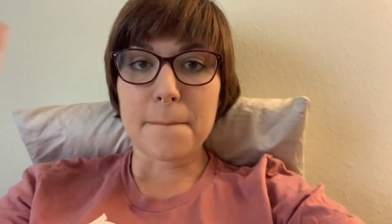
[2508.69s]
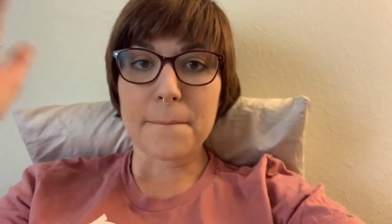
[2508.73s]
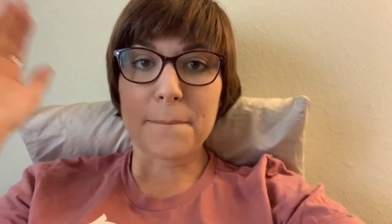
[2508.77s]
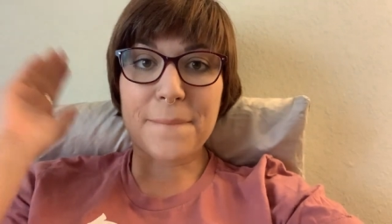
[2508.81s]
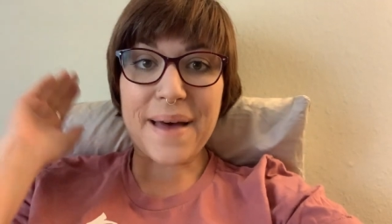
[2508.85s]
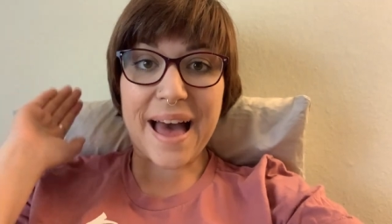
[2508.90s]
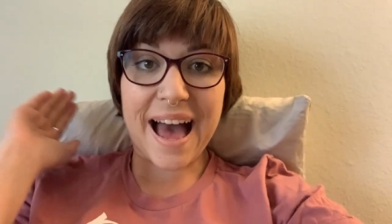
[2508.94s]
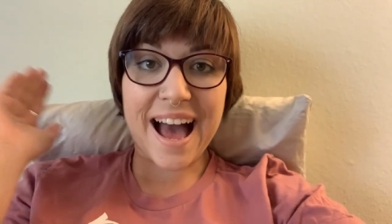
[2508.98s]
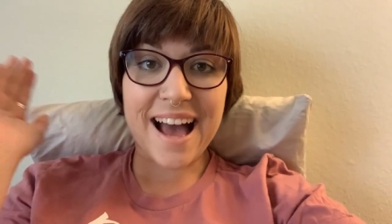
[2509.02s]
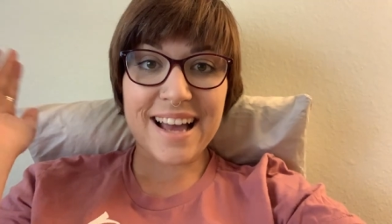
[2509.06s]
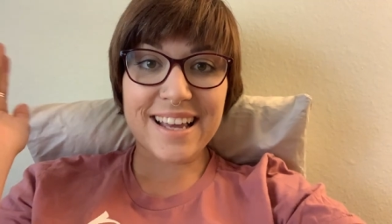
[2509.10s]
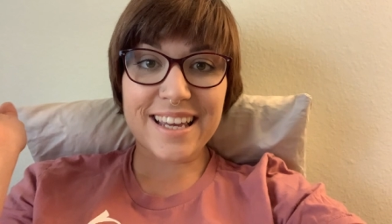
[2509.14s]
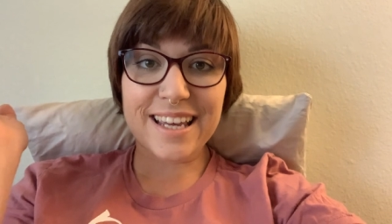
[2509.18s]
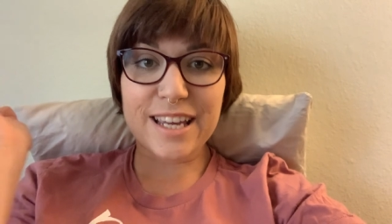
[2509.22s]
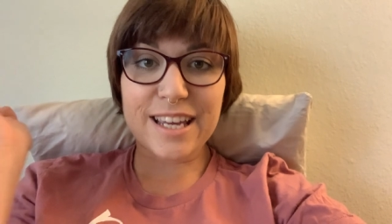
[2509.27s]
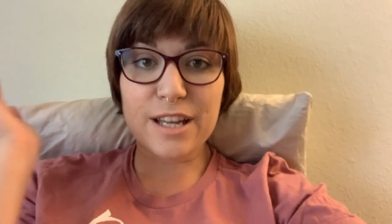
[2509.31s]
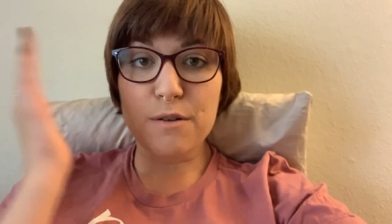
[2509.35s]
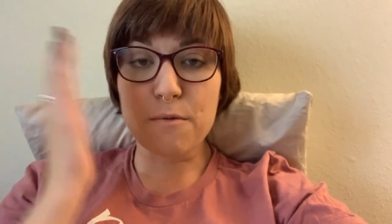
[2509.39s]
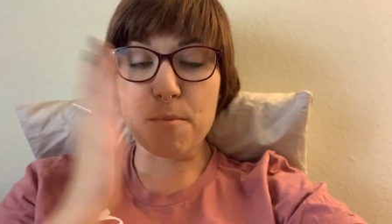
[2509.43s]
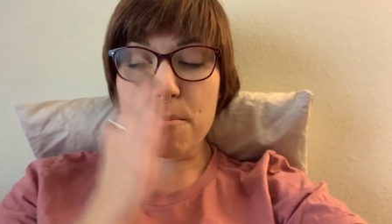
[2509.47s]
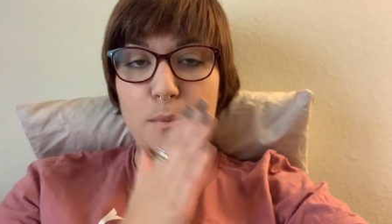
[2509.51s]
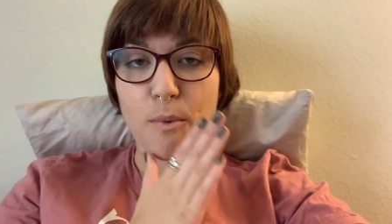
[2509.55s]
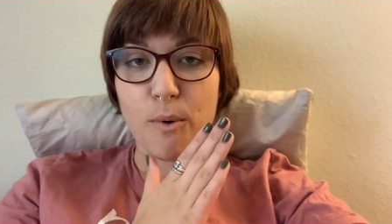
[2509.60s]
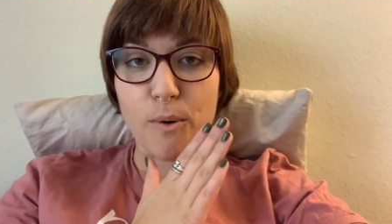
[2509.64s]
Back
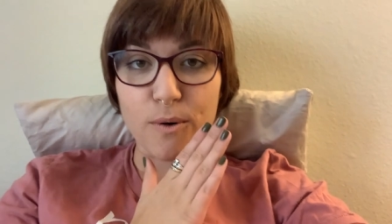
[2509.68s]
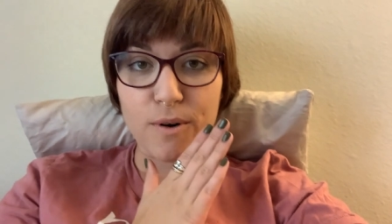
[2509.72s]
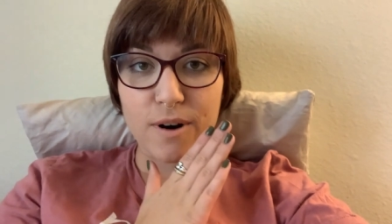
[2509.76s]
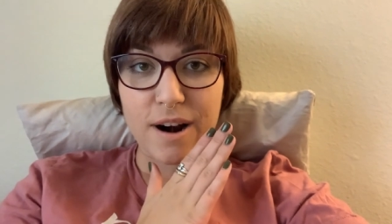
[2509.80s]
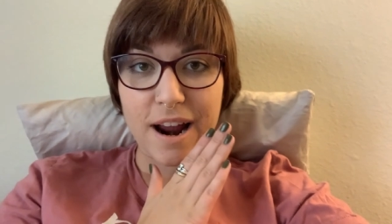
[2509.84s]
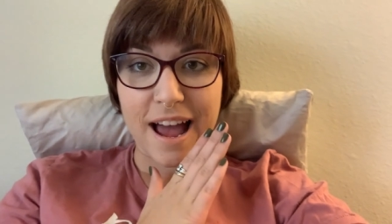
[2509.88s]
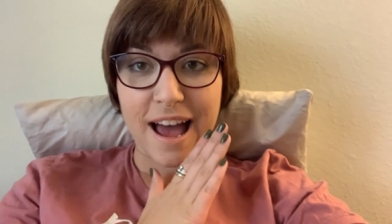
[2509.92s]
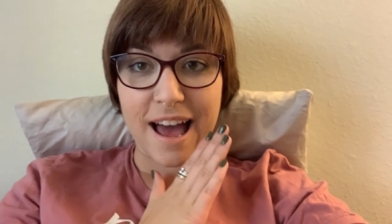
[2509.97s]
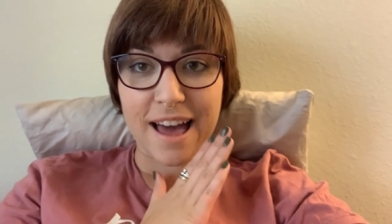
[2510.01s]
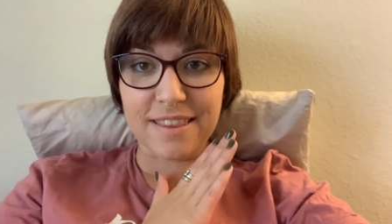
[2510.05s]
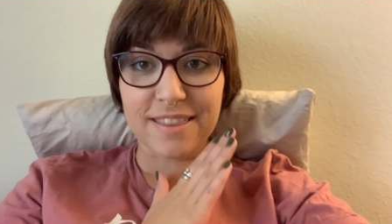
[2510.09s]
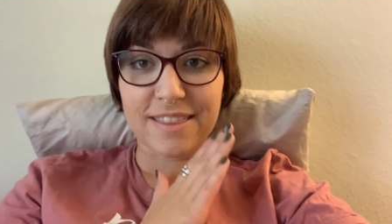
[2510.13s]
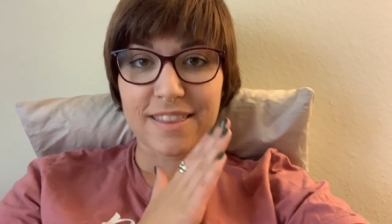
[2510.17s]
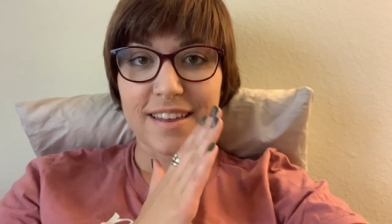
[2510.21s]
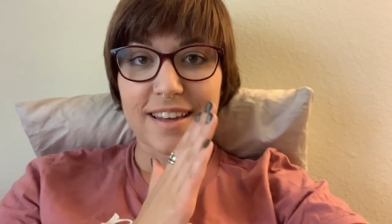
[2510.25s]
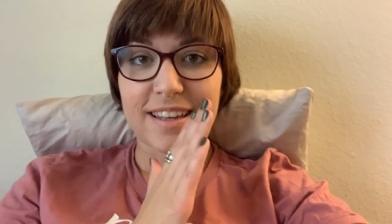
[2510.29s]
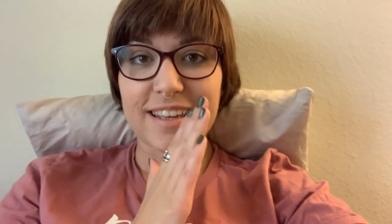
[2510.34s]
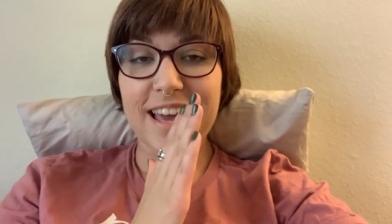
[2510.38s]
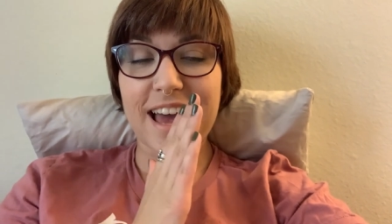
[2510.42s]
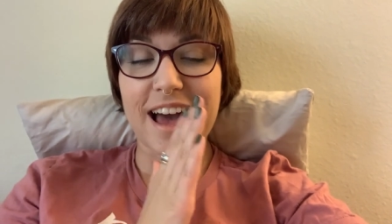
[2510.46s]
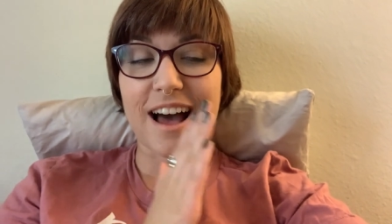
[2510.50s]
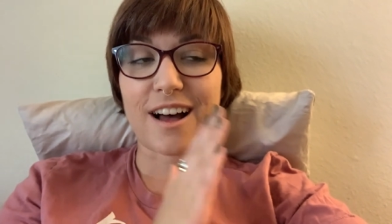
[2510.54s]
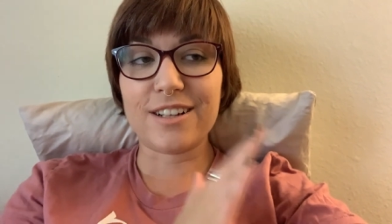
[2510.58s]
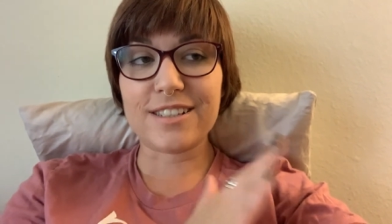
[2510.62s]
in Morath,
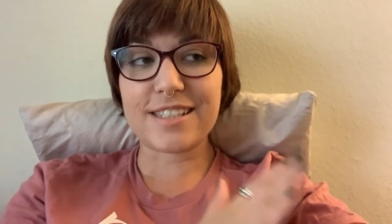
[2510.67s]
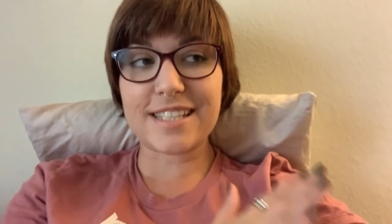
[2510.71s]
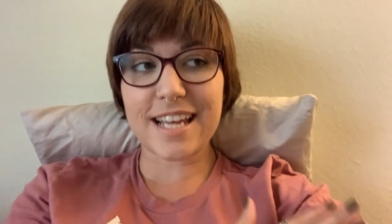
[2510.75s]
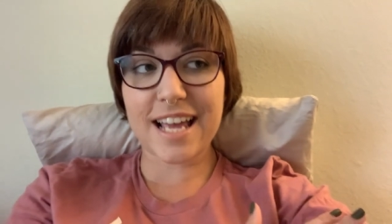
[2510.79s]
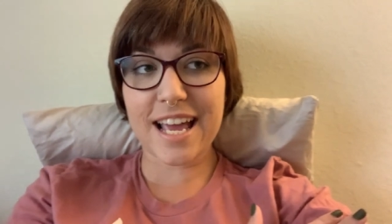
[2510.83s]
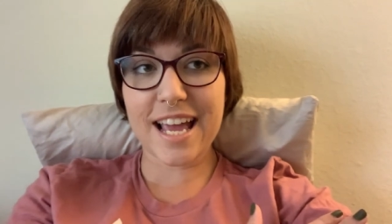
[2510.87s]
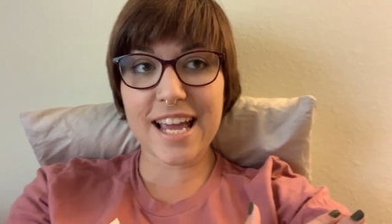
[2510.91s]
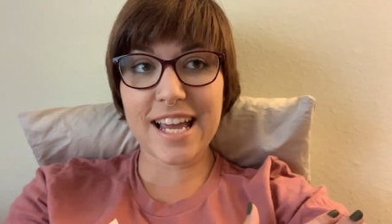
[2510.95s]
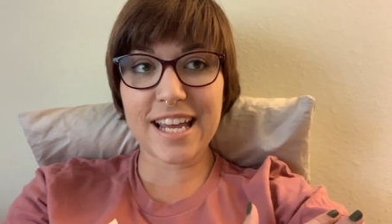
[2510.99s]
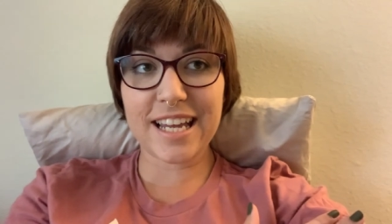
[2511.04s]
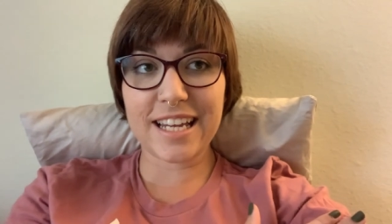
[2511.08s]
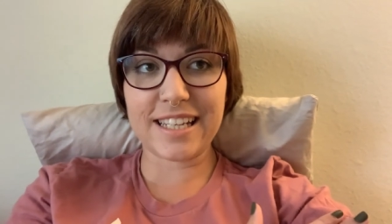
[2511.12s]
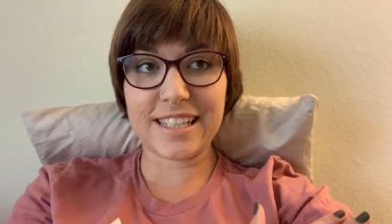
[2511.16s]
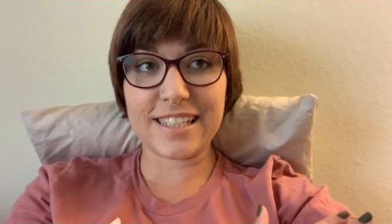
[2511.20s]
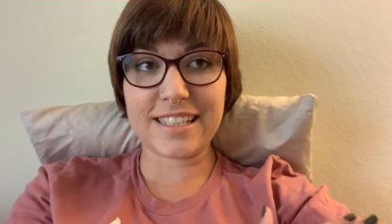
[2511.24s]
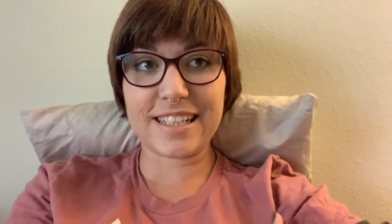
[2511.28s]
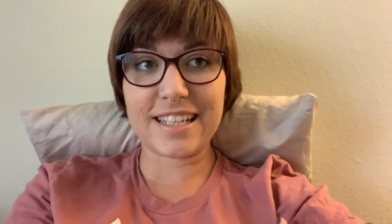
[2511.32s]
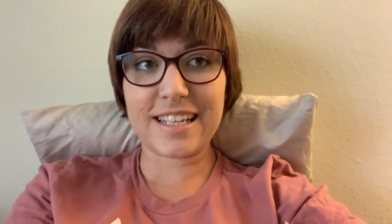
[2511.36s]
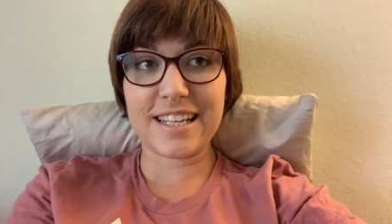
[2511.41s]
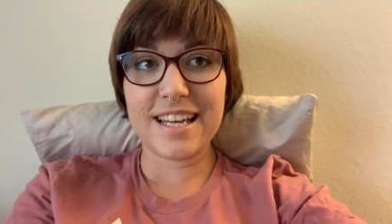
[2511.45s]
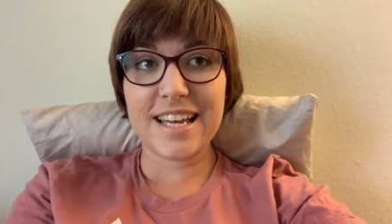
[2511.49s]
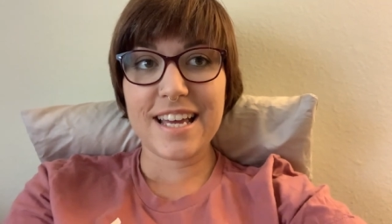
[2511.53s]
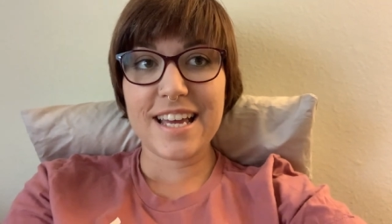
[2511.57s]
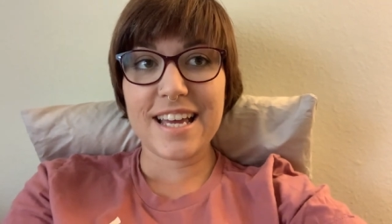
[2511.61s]
Kaltain